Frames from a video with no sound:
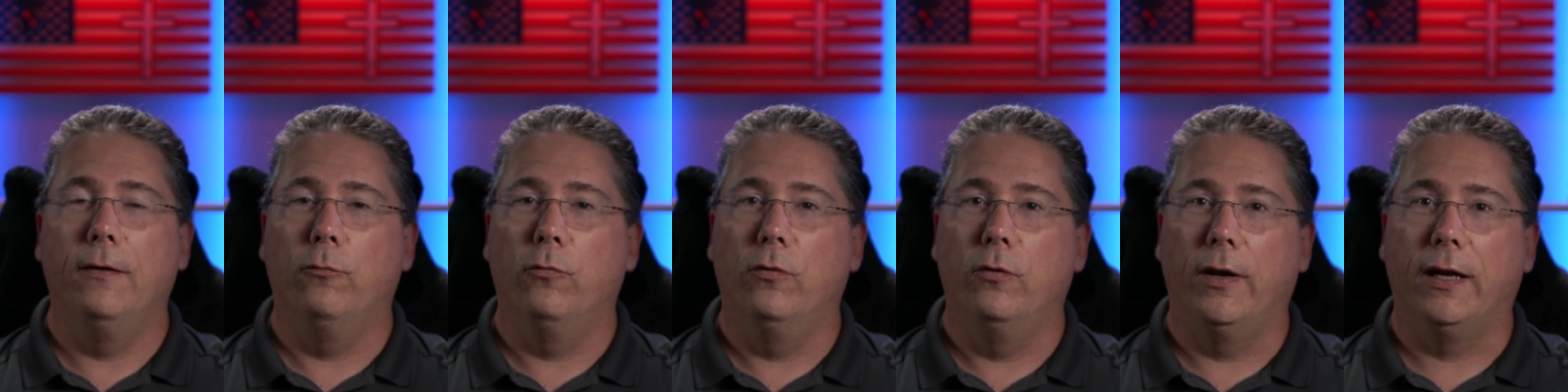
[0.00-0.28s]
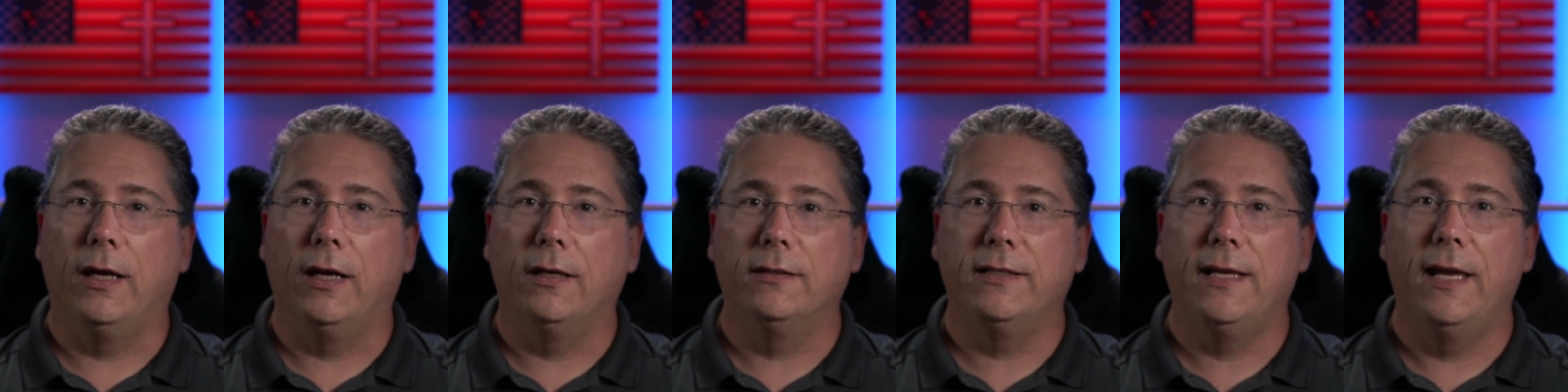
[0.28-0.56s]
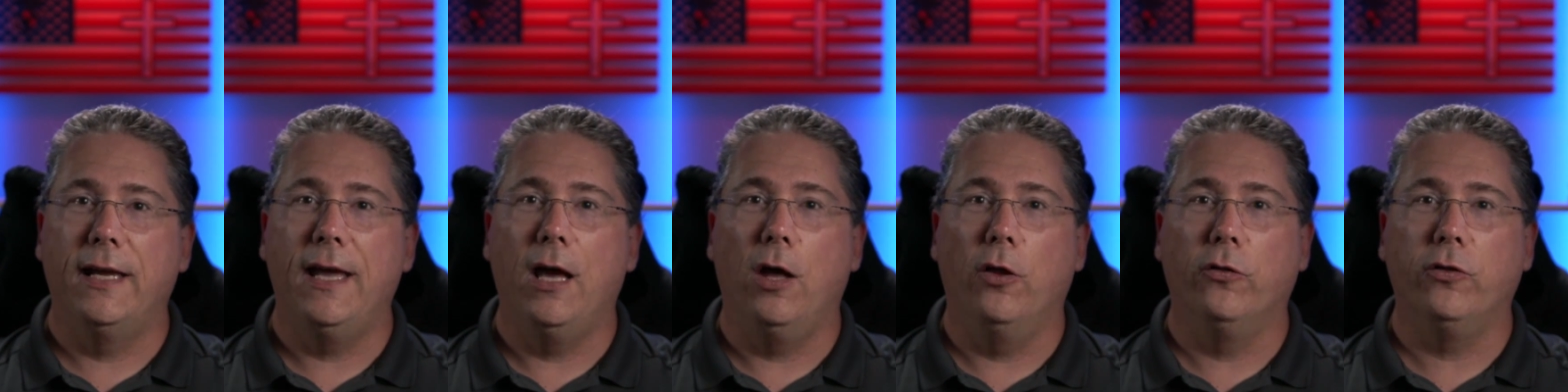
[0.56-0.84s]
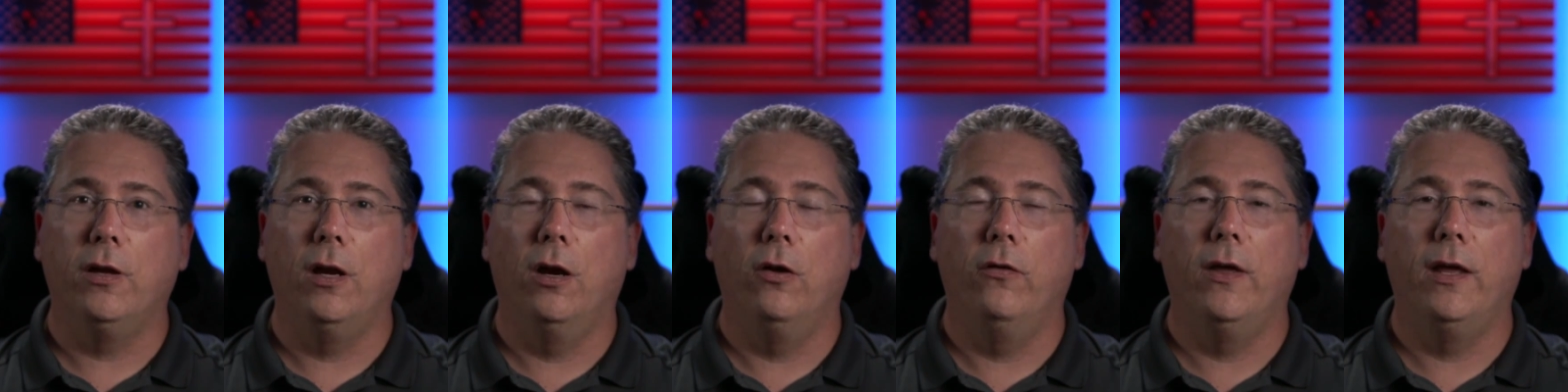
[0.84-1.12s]
when I say
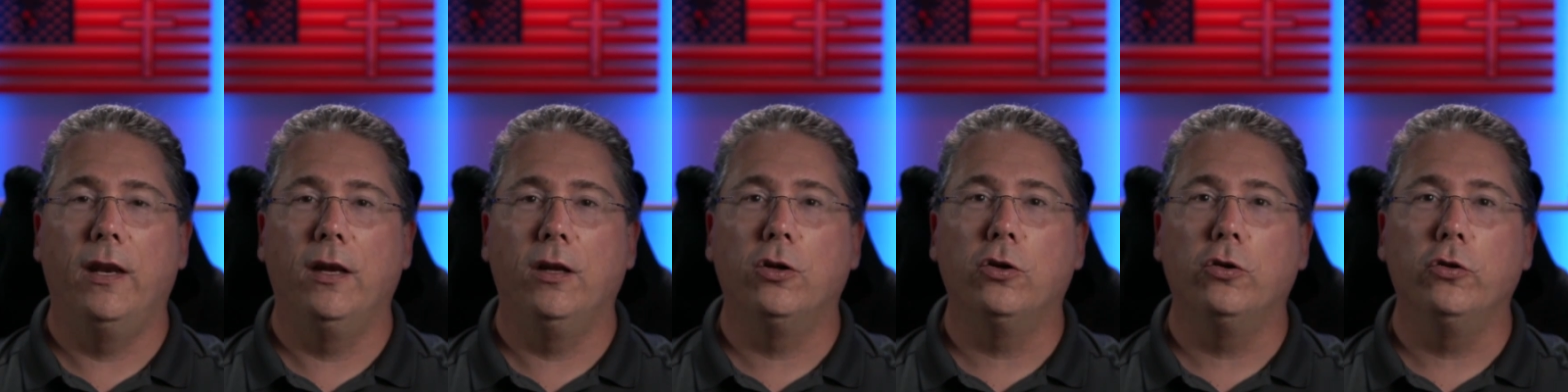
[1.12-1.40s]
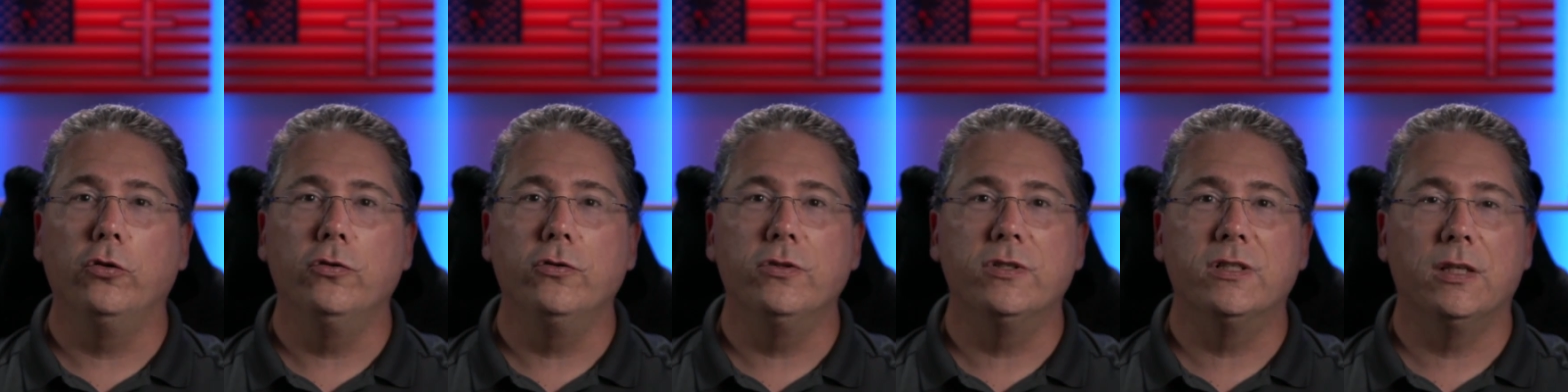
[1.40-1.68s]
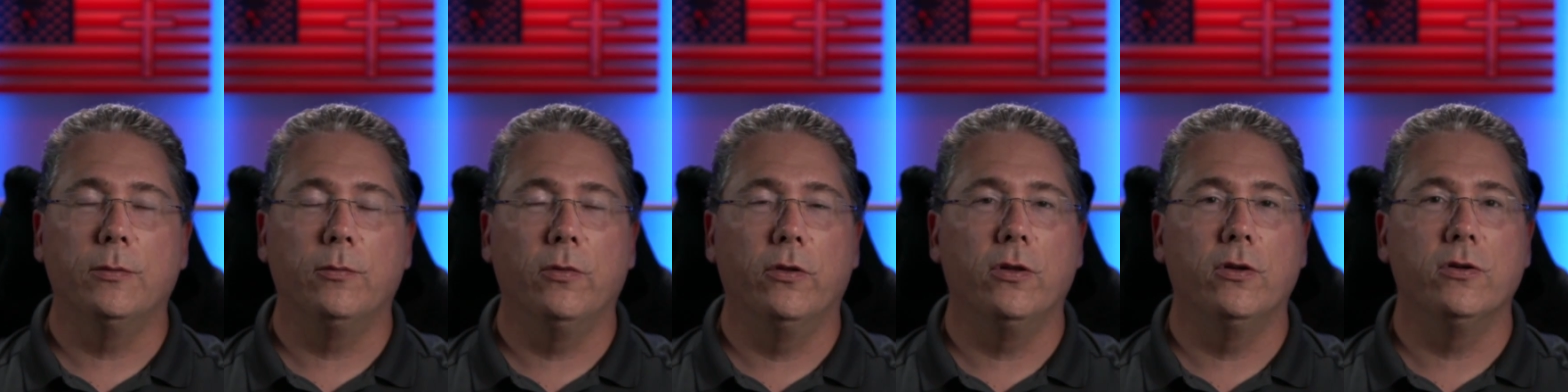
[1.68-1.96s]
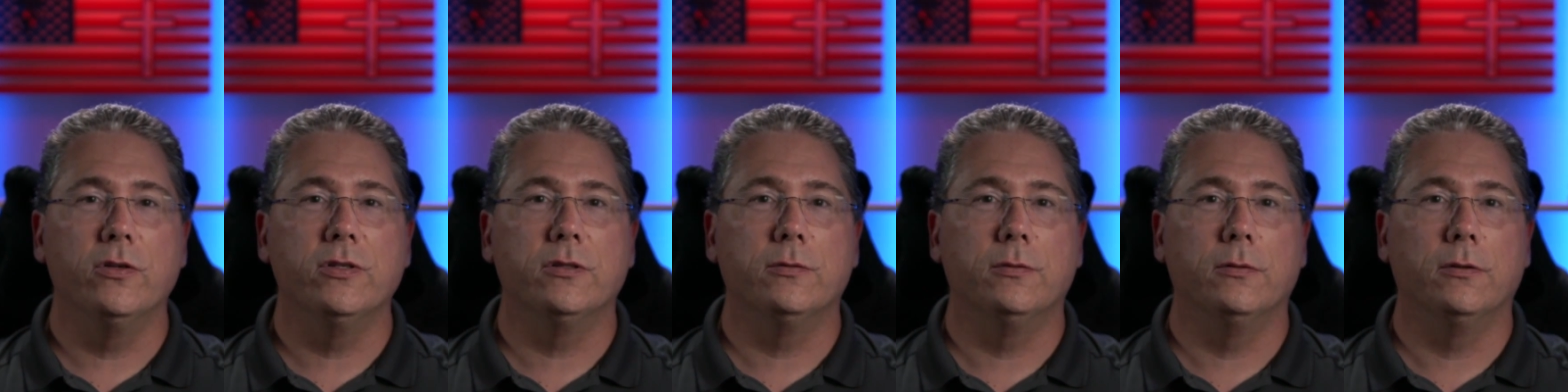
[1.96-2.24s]
healthcare, that includes some of
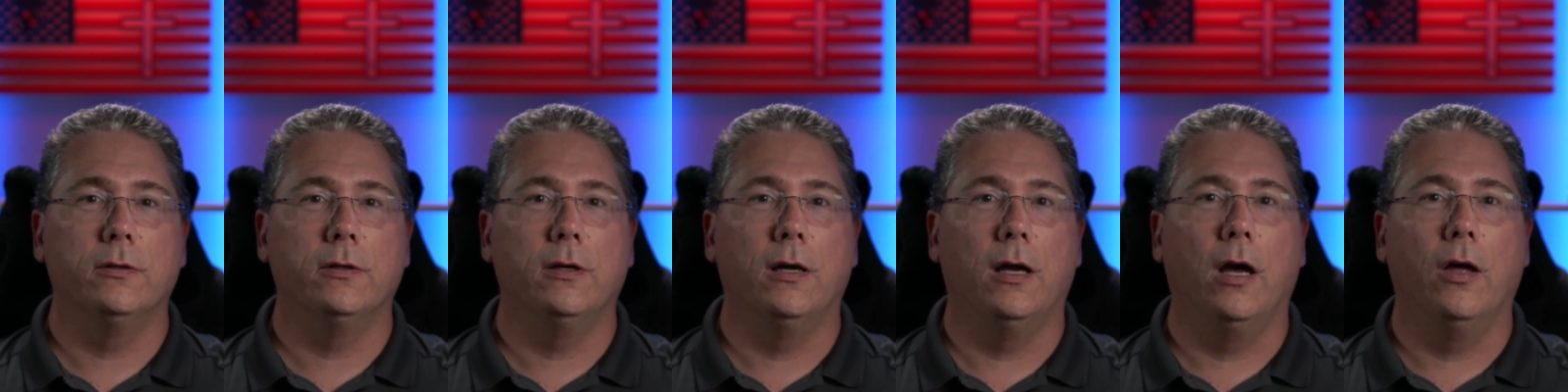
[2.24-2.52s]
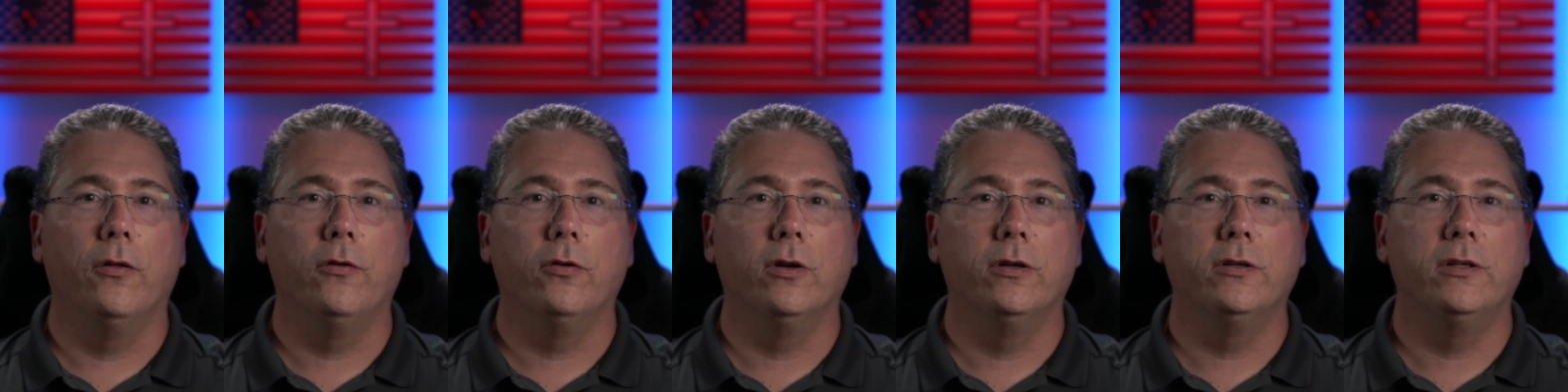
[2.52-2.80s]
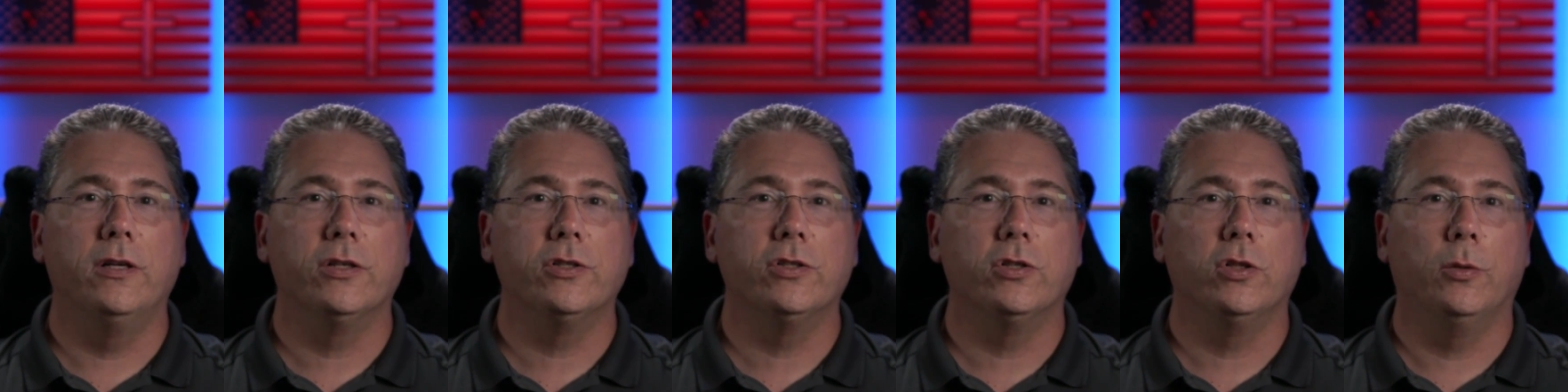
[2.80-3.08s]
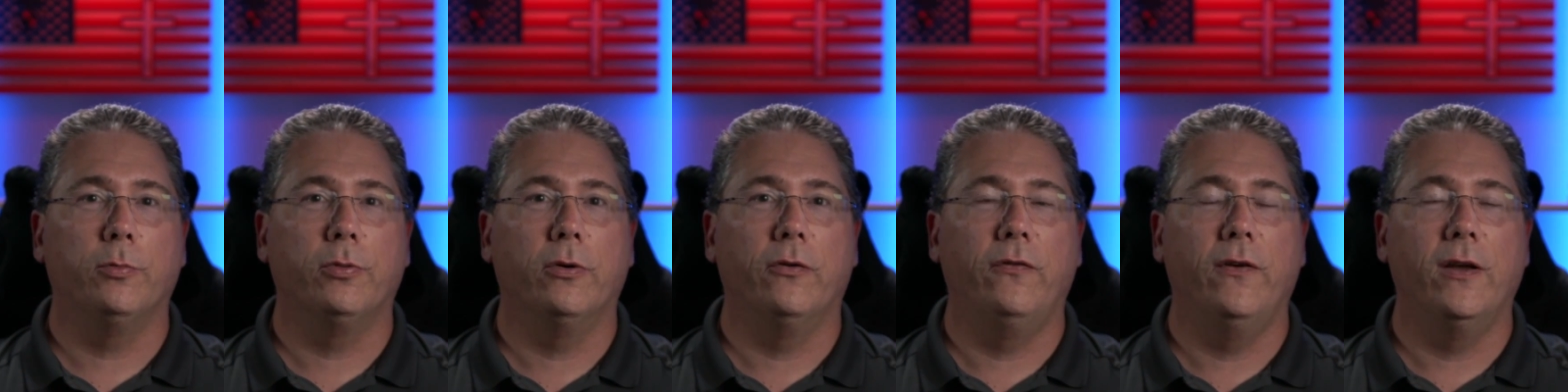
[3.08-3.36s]
those other
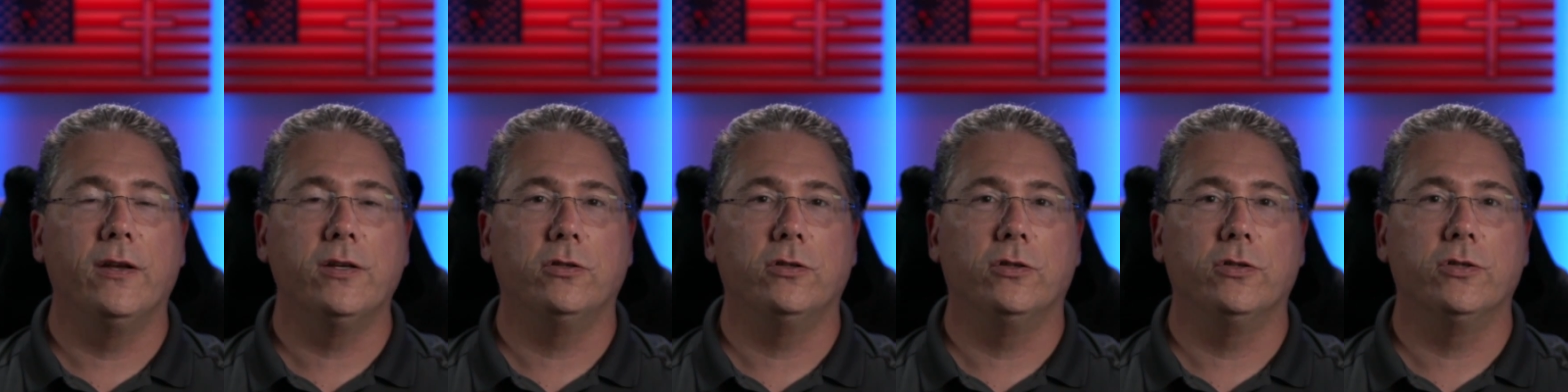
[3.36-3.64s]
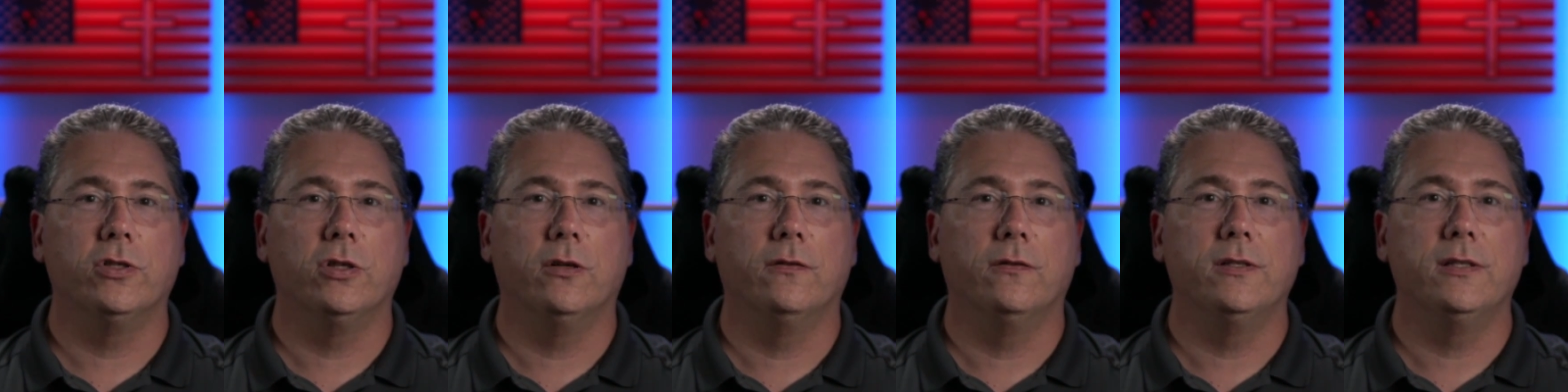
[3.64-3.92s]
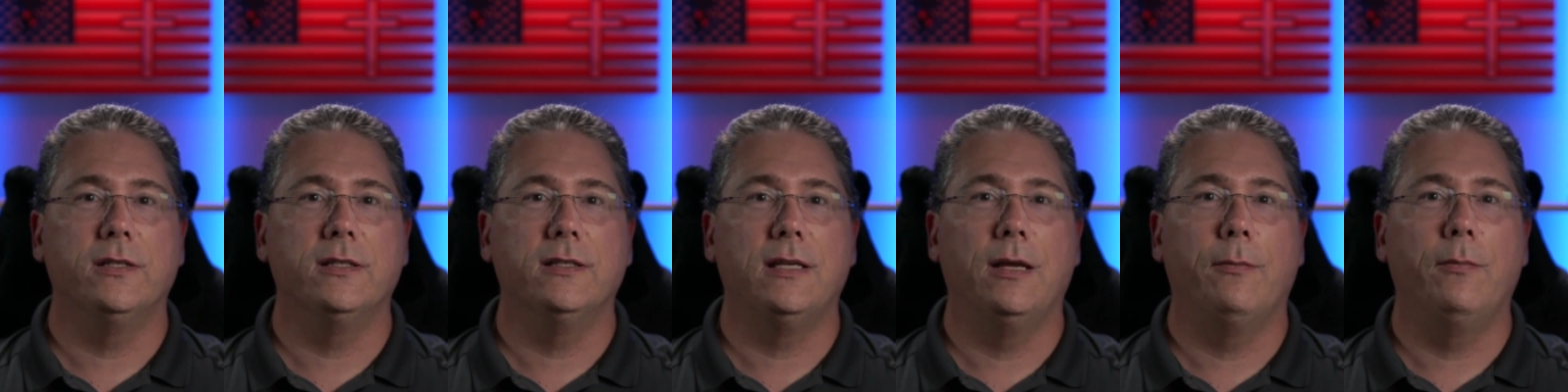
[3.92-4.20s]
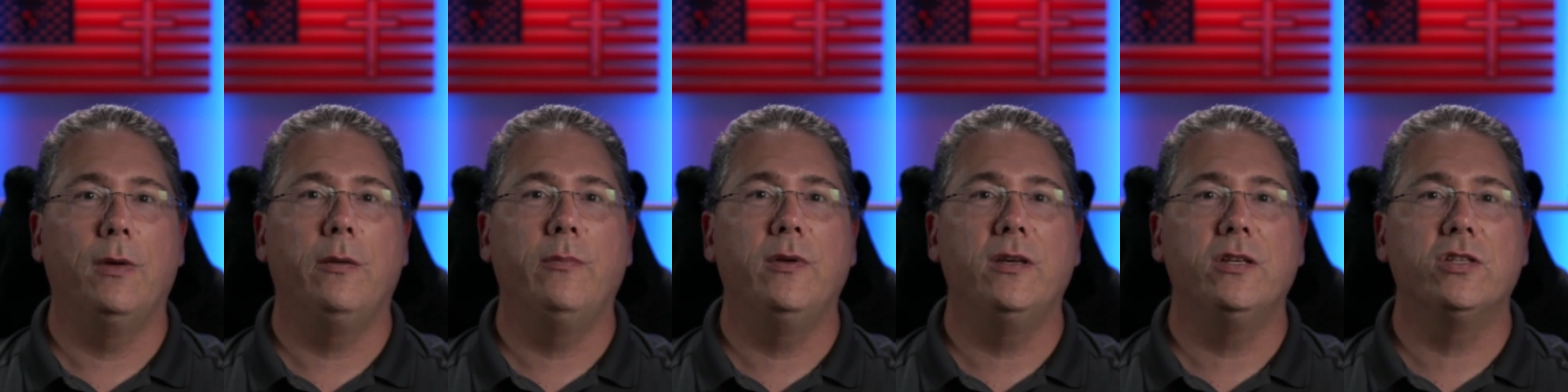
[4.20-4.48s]
additional professional services that
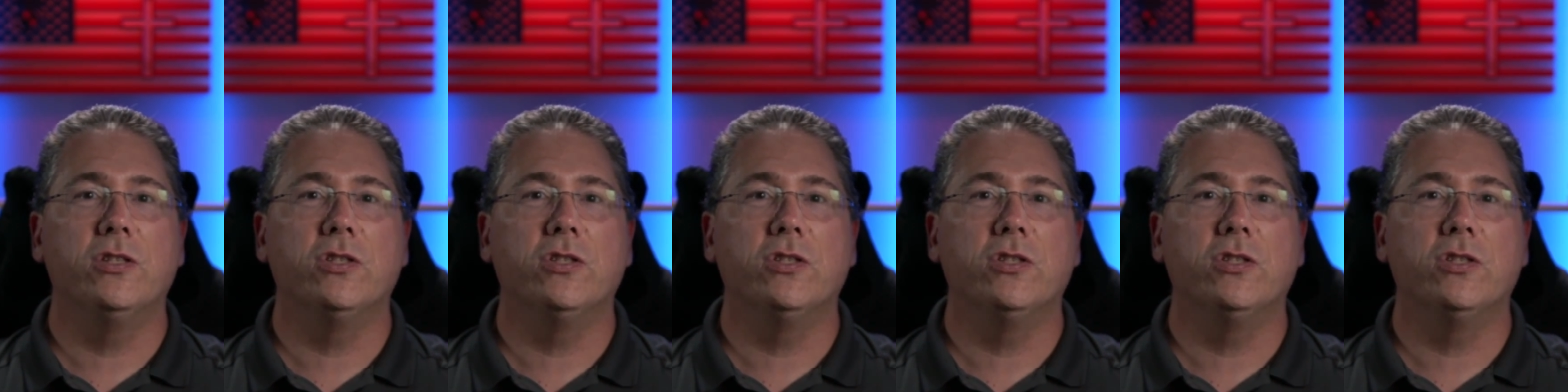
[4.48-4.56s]
maybe